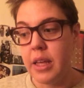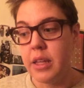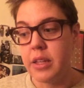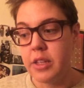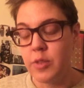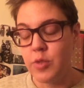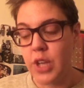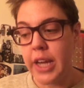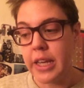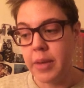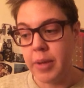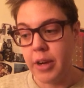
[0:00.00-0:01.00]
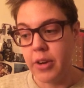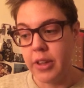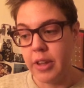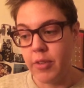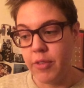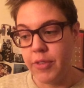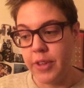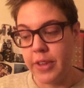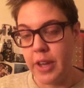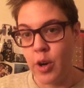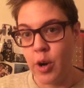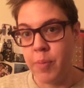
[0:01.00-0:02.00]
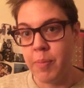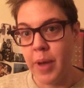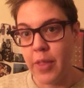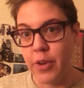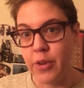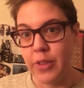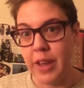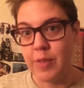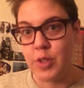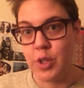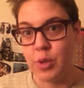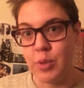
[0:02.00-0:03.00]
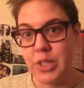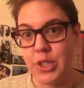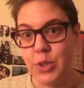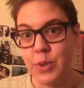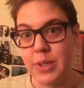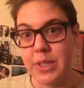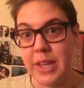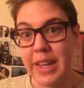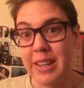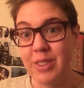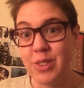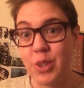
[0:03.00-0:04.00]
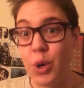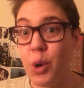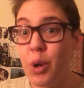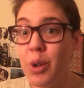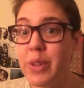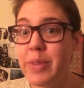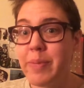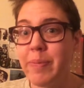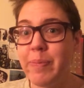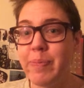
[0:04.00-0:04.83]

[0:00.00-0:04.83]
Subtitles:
in the documentary, they reveal that her mother left her when she was 9 years old.